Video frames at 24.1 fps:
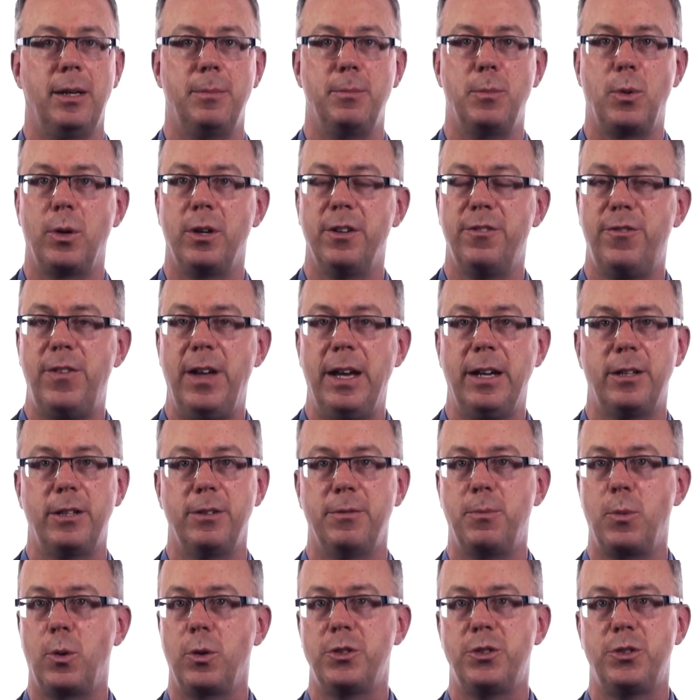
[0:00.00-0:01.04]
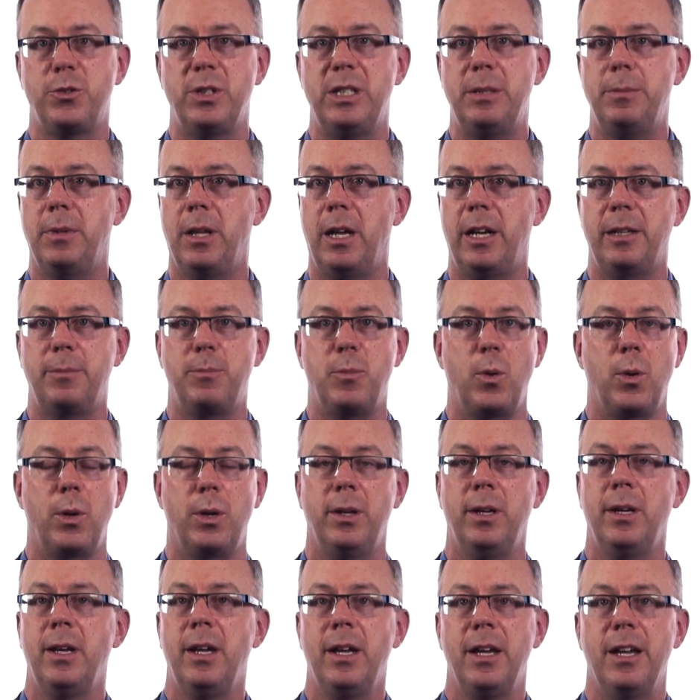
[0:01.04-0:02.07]
more effective, more streamlined,
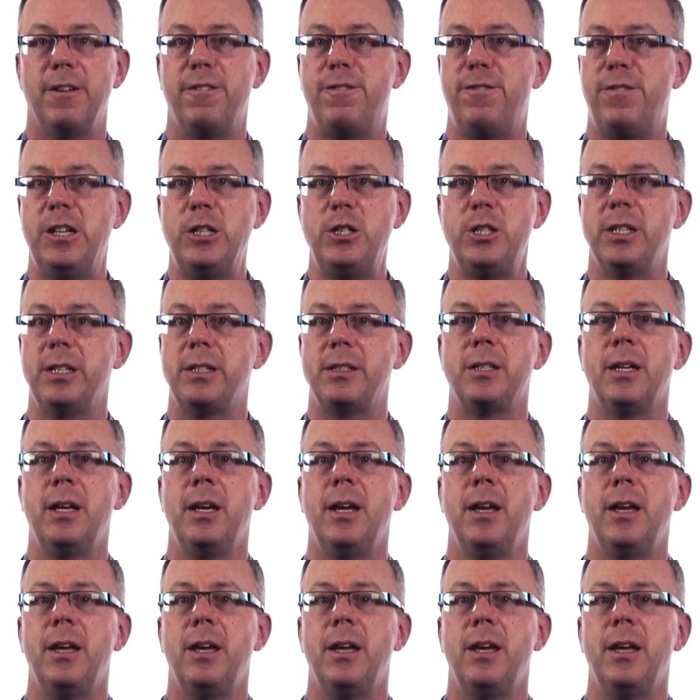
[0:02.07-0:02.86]
more efficient?